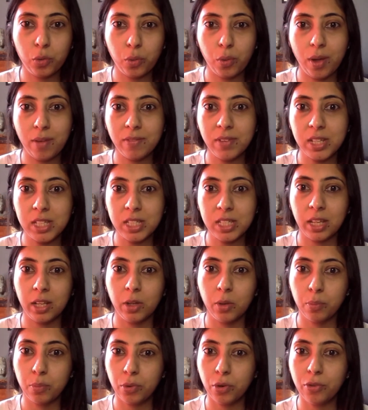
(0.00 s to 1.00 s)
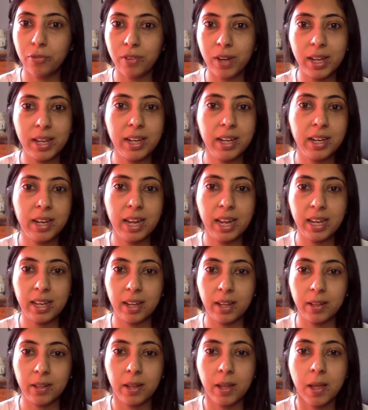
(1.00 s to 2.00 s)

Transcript: through every single profile in detail.